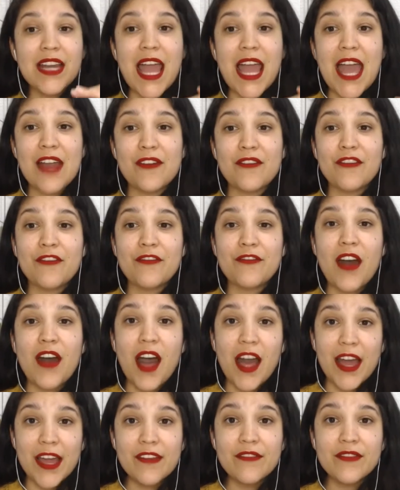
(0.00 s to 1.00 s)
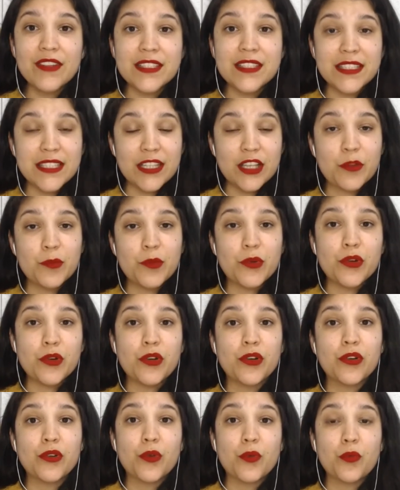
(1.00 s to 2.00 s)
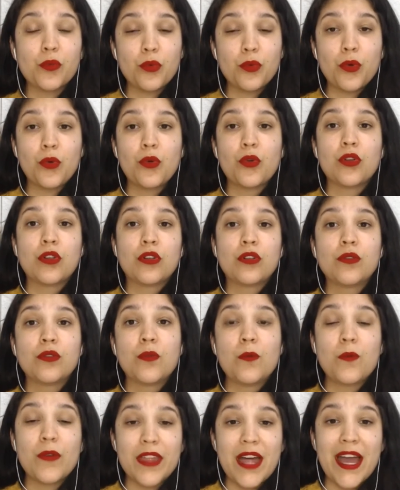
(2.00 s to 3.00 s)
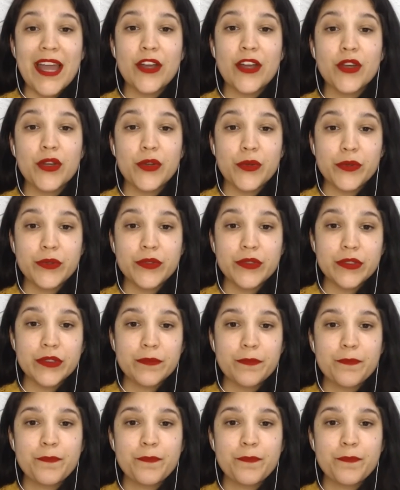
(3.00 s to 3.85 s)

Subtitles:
and 5 syllable rule with haikus.